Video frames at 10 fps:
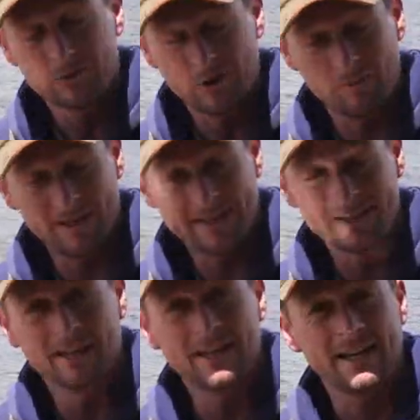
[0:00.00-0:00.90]
Trouble
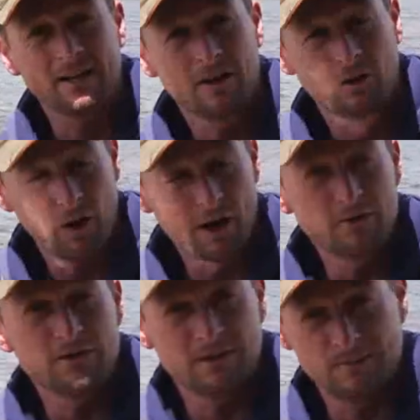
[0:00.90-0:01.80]
is,
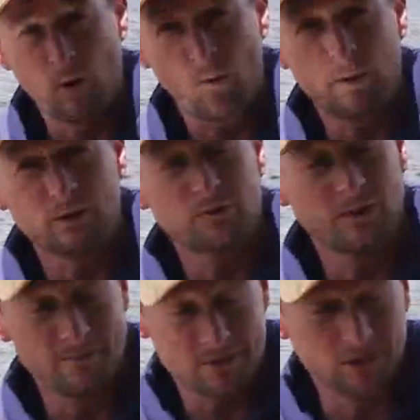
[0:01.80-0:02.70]
crows is a popular
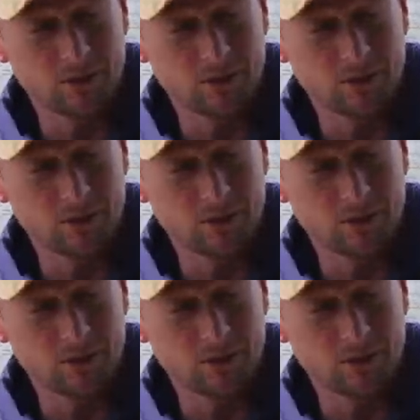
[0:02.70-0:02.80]
swim, it's a